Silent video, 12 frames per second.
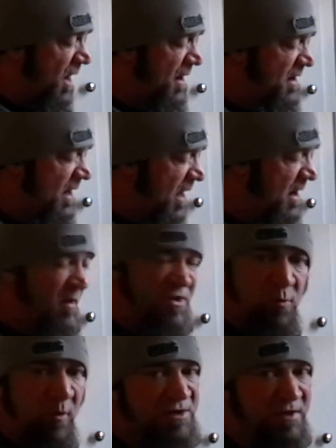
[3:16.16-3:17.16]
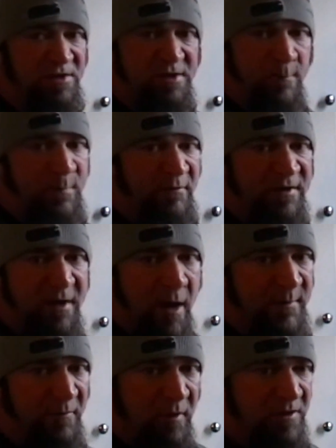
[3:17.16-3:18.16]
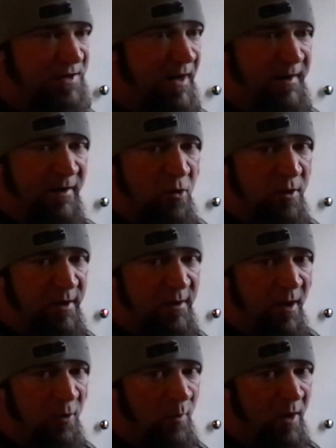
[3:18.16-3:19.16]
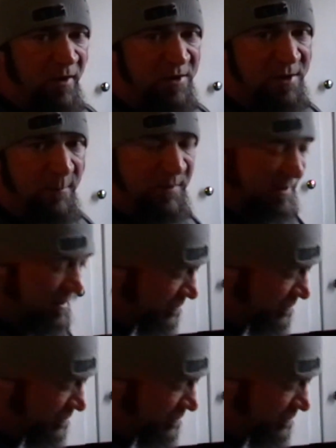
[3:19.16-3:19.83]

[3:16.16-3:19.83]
and again, I'll switch this up. Every time it runs out, I go get another one. I'll get something